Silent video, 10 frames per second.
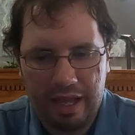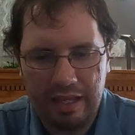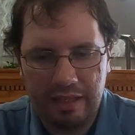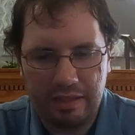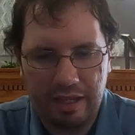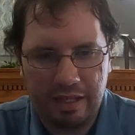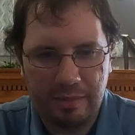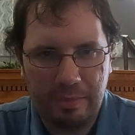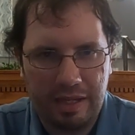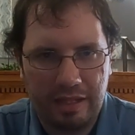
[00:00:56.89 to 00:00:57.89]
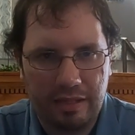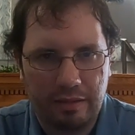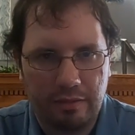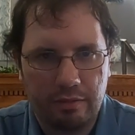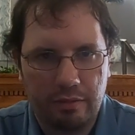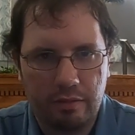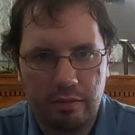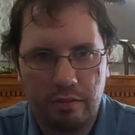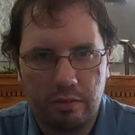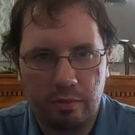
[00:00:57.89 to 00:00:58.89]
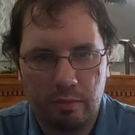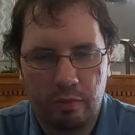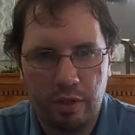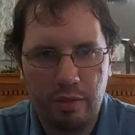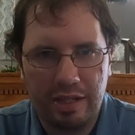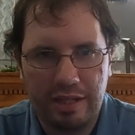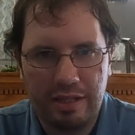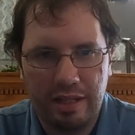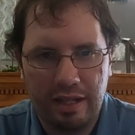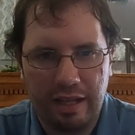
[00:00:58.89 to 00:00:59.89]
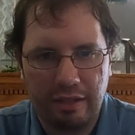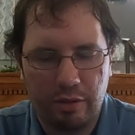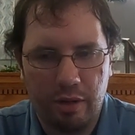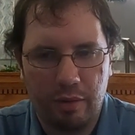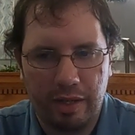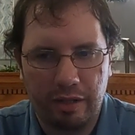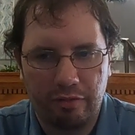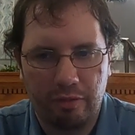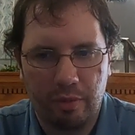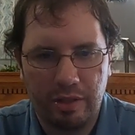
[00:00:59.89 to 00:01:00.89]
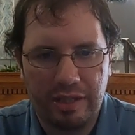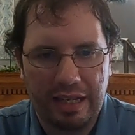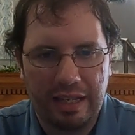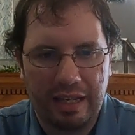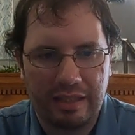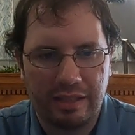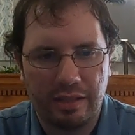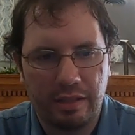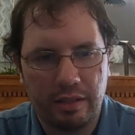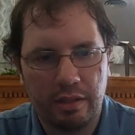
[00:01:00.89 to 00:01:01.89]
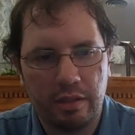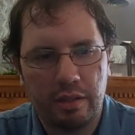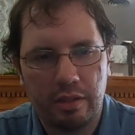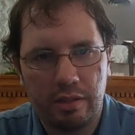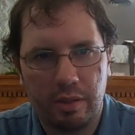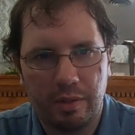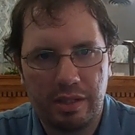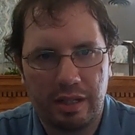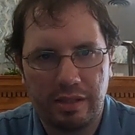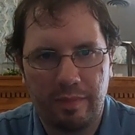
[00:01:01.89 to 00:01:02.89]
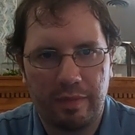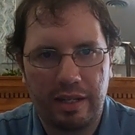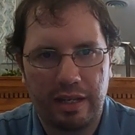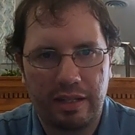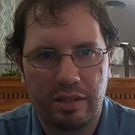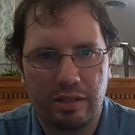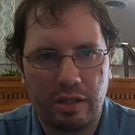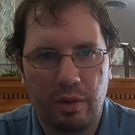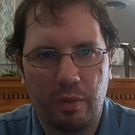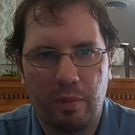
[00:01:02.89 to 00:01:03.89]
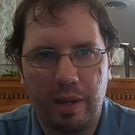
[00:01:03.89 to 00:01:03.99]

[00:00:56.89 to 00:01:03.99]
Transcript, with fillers: and it's been rooted and growing for decades, so it's not something that can just go